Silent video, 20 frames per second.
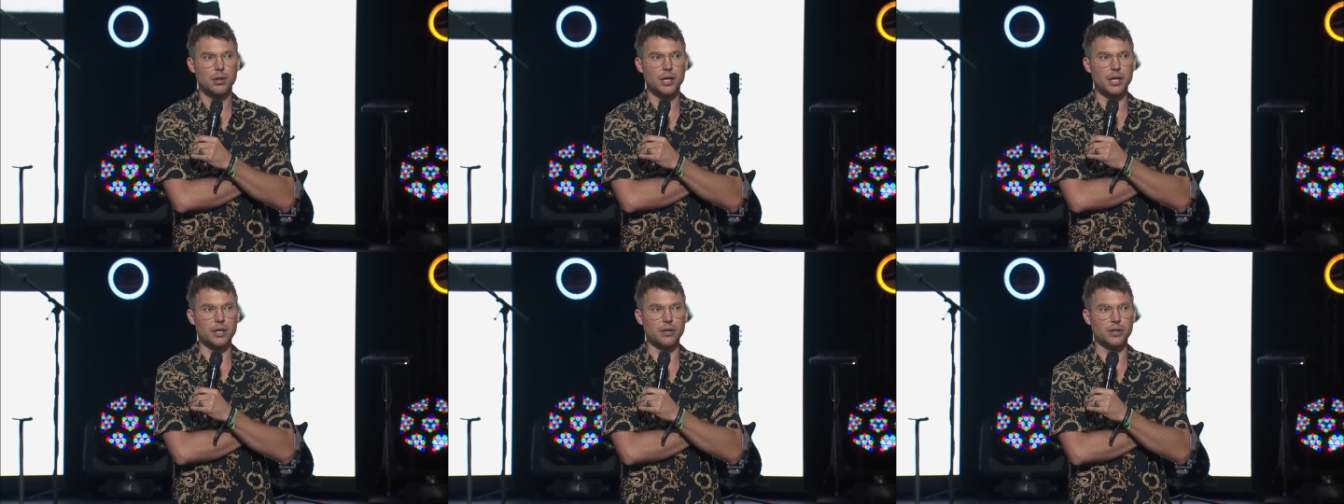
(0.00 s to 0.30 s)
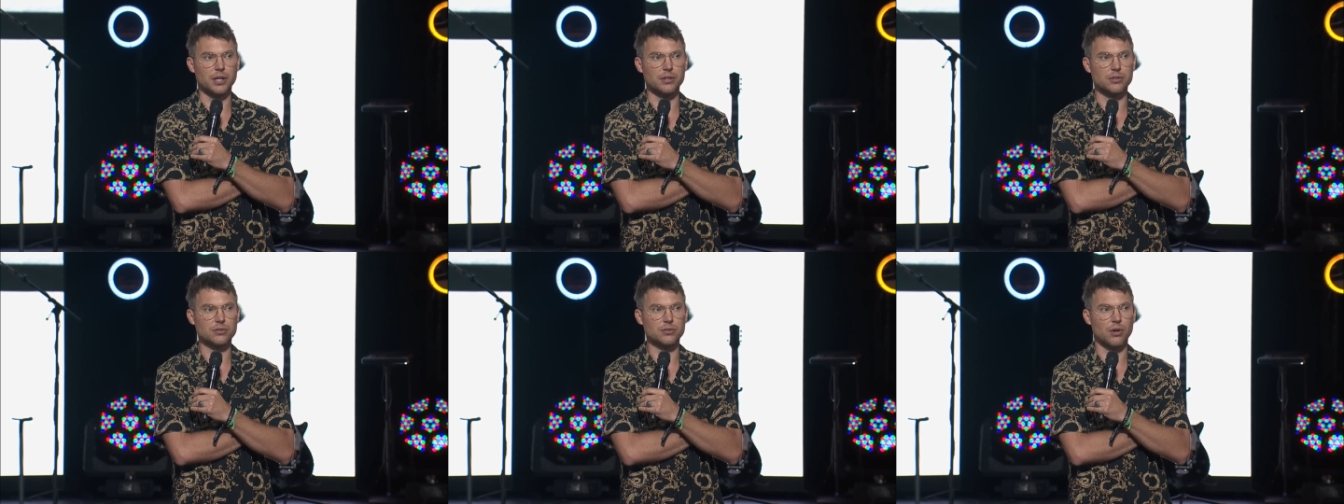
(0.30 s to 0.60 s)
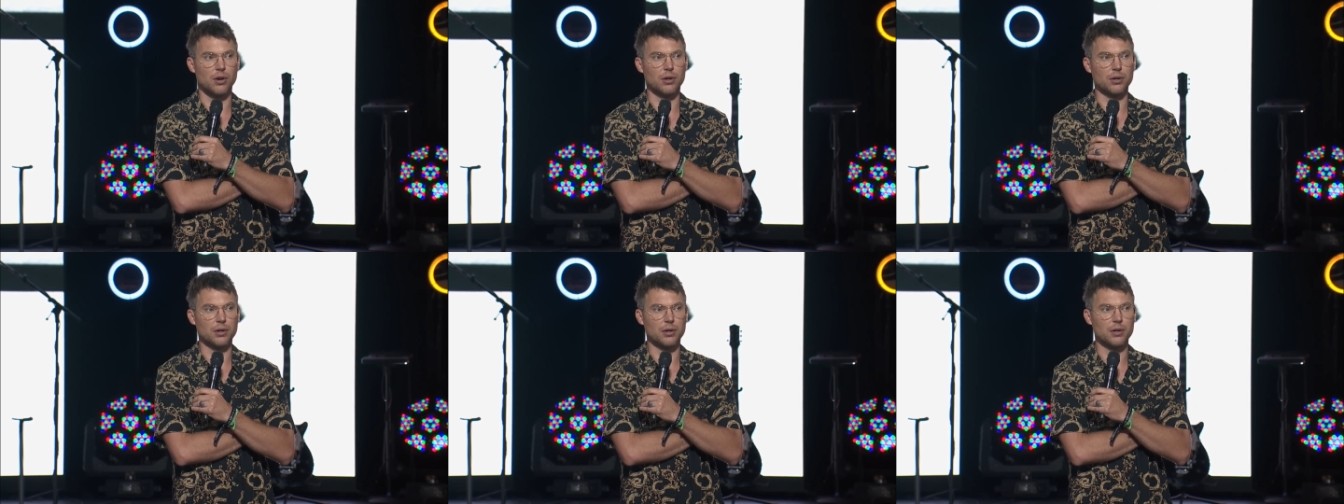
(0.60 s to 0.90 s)
It'll get
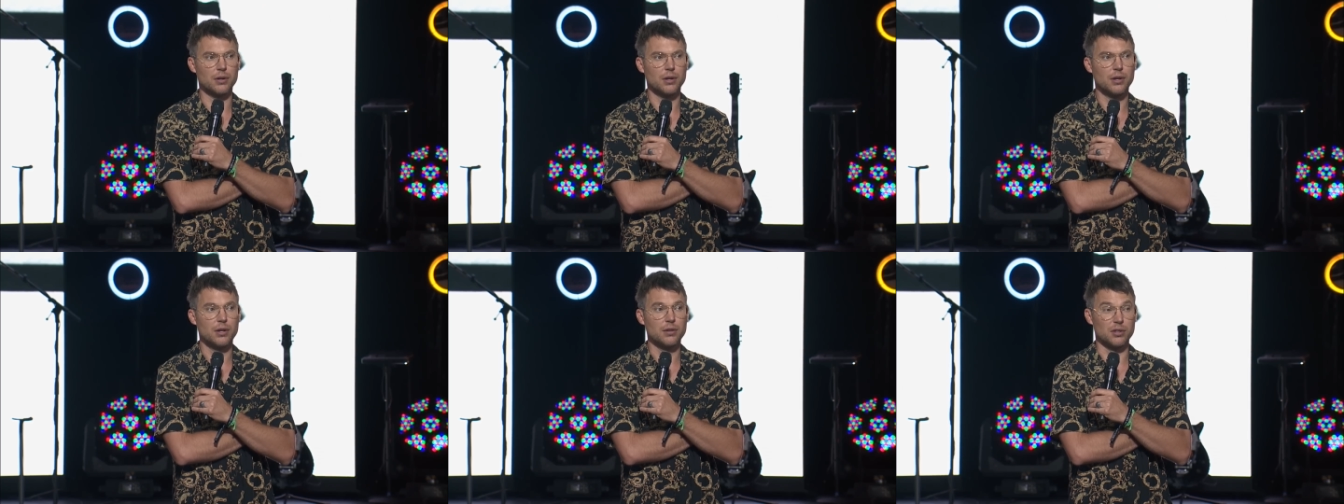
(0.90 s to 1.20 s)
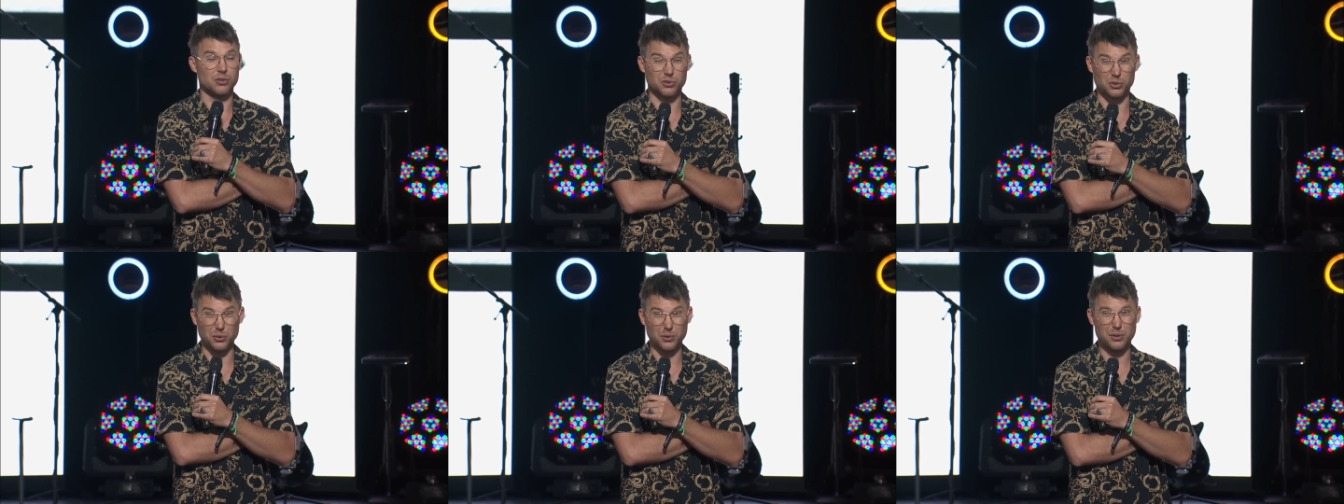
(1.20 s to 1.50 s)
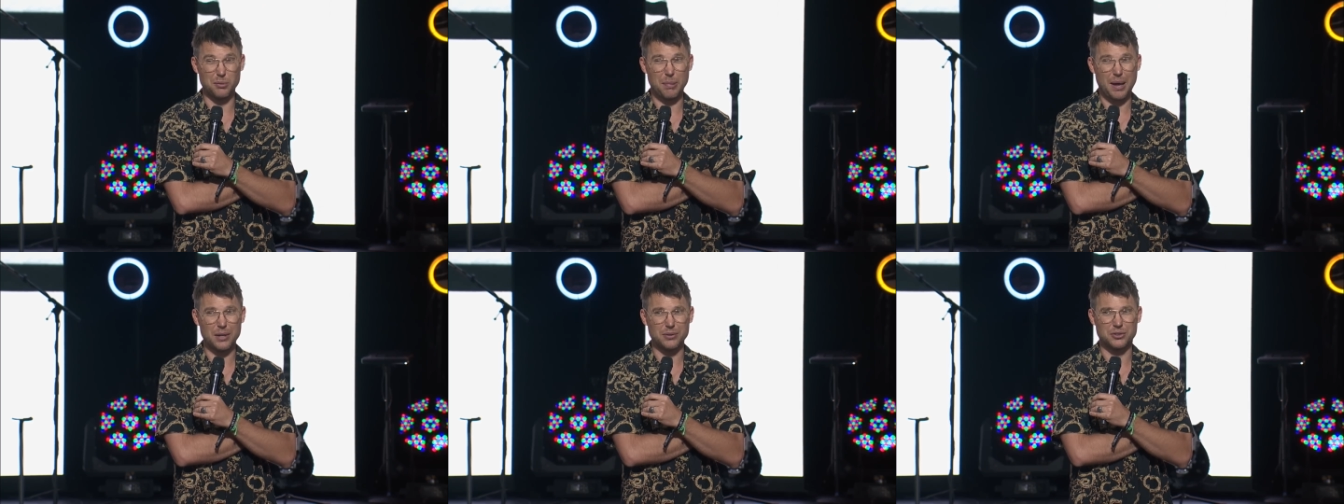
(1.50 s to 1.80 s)
stronger. The
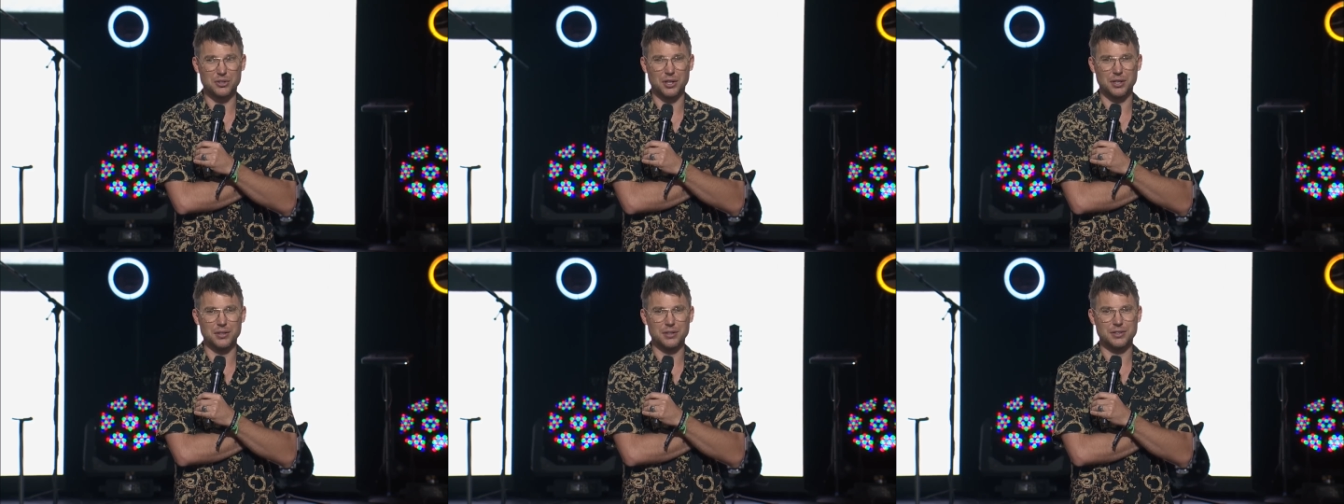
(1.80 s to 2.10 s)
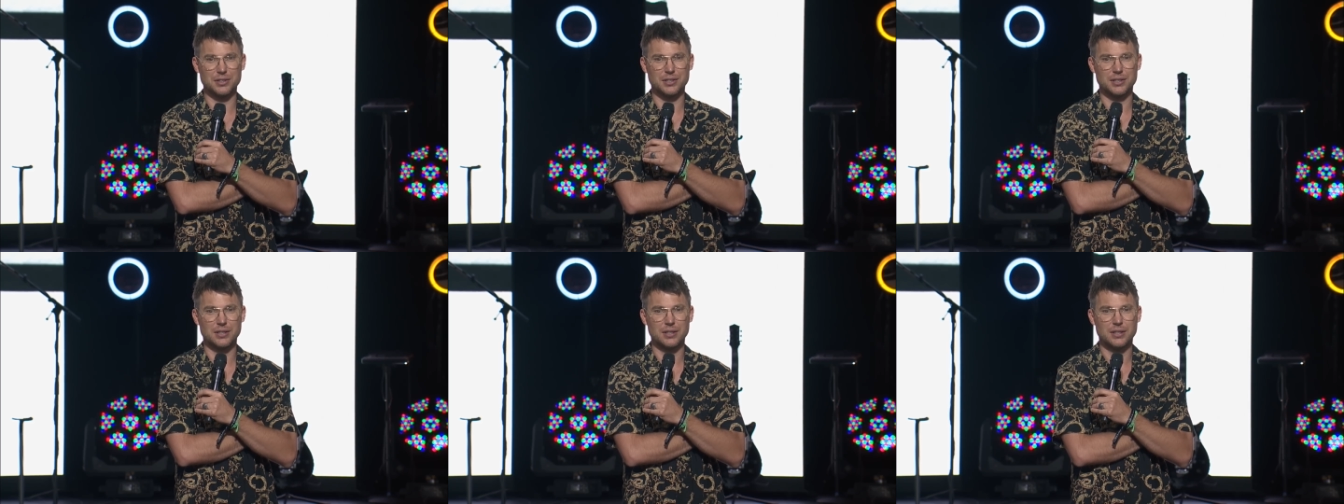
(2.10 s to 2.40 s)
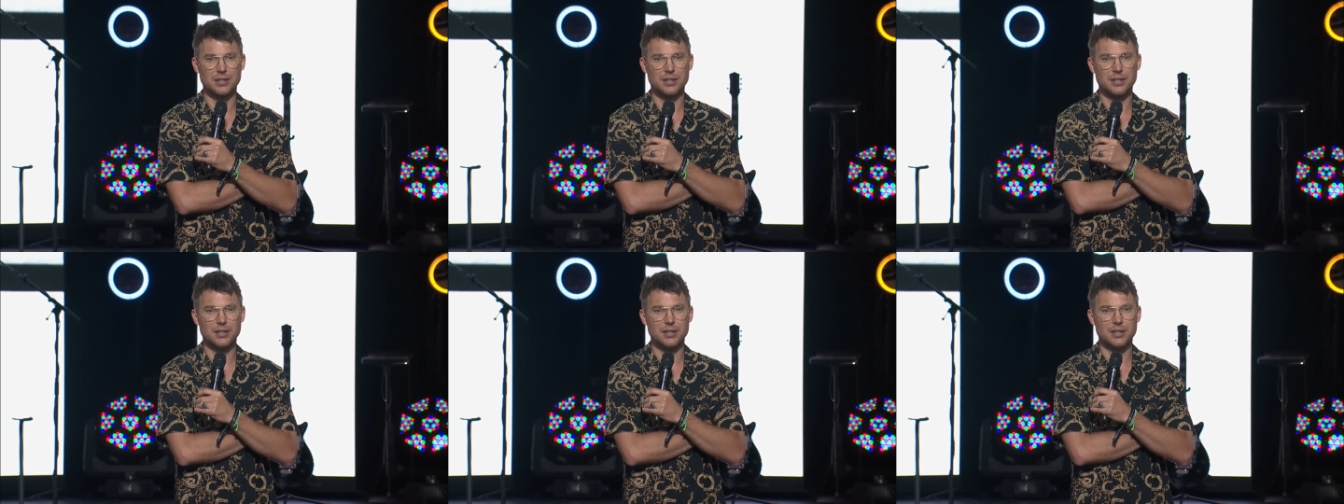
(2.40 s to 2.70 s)
truth about church,
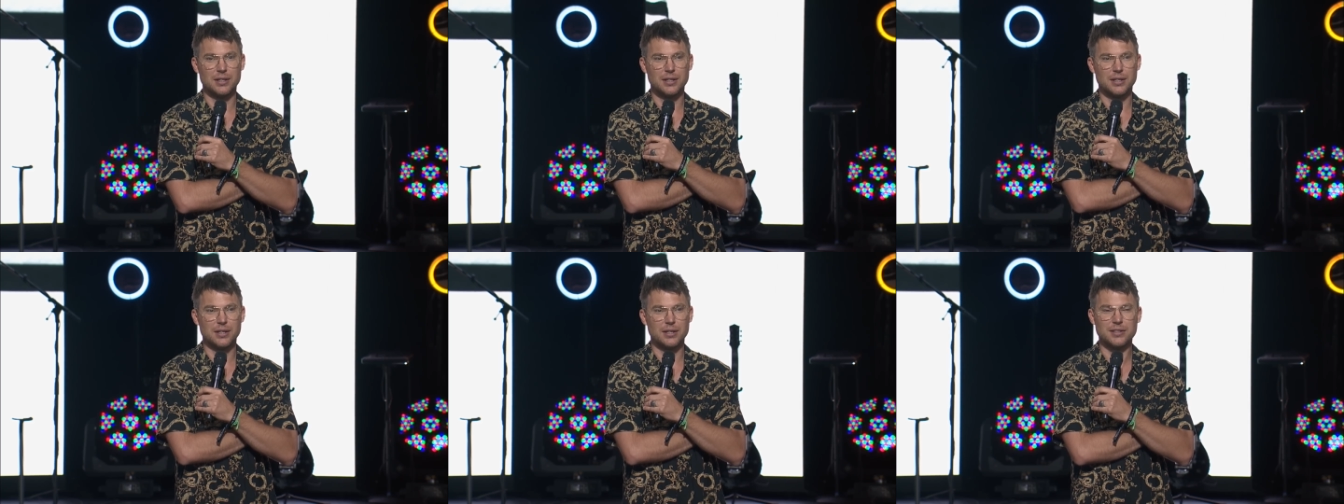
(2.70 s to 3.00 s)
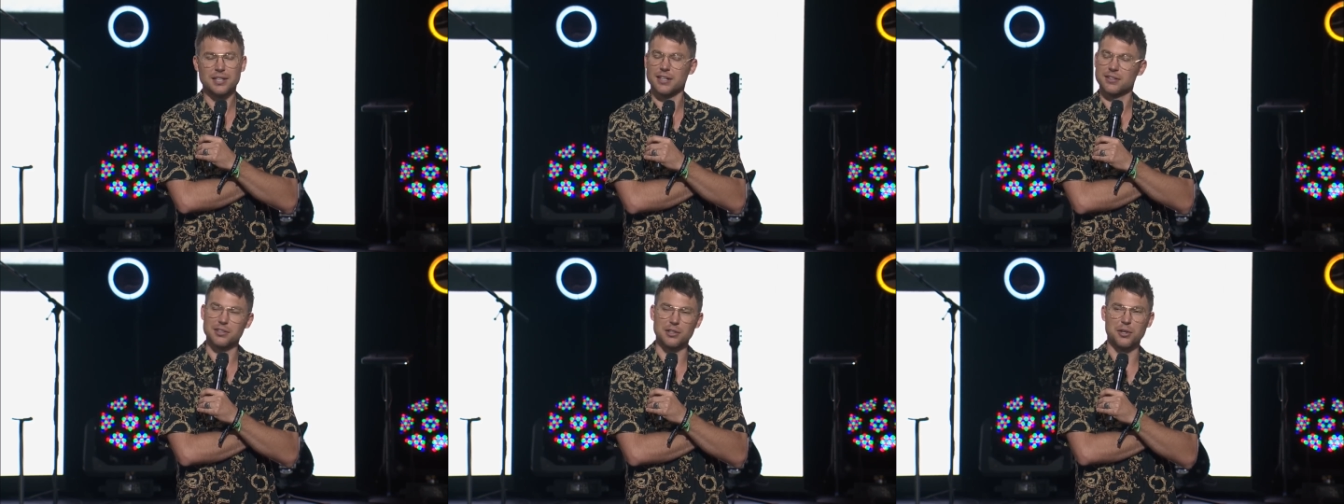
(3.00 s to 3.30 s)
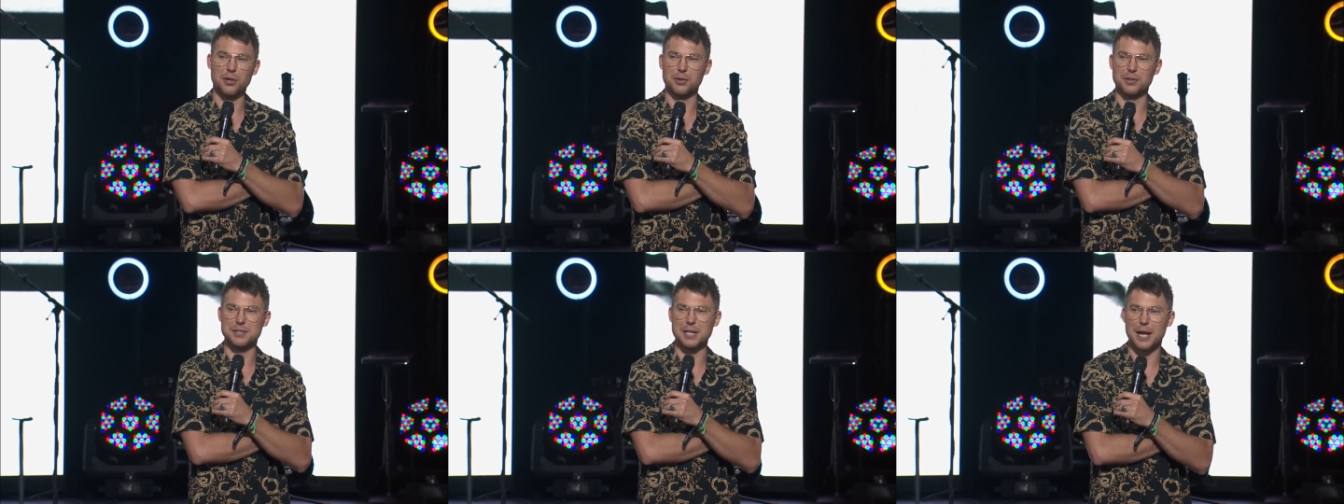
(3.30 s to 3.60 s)
it takes a
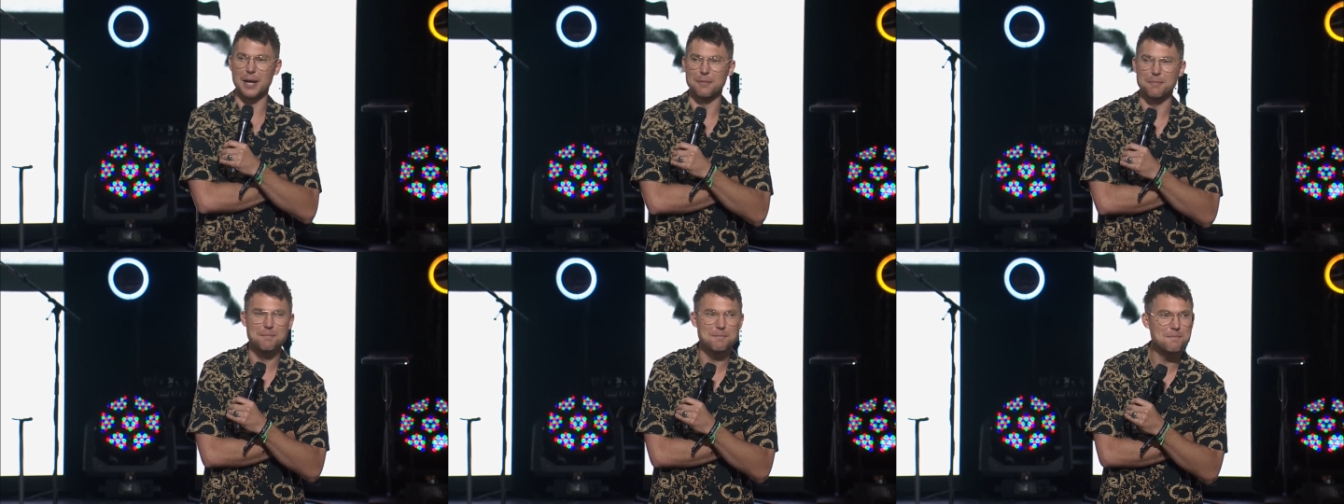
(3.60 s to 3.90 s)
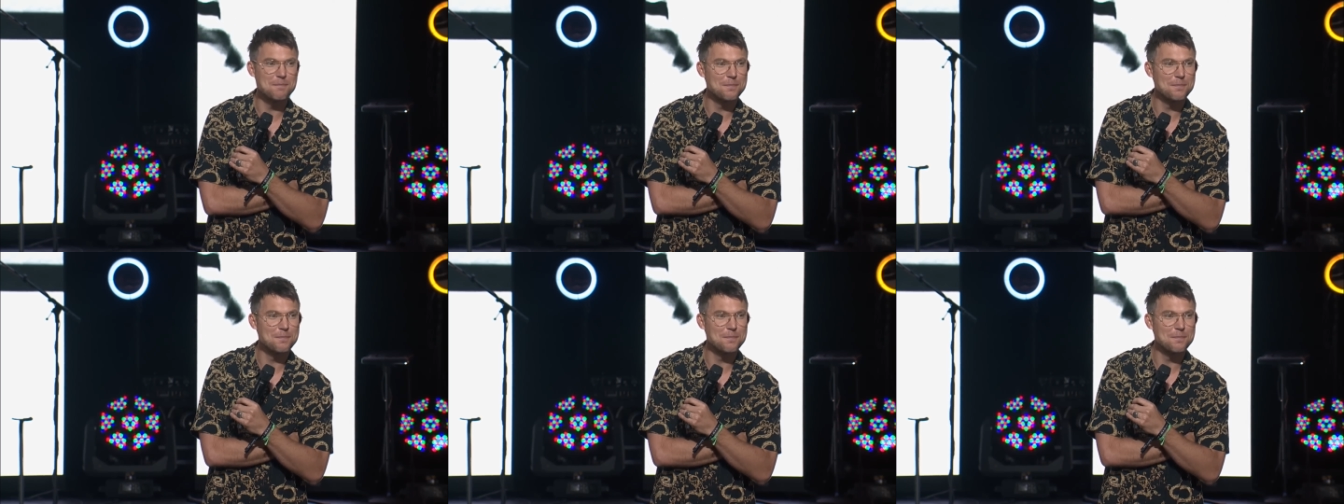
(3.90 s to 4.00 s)
long time.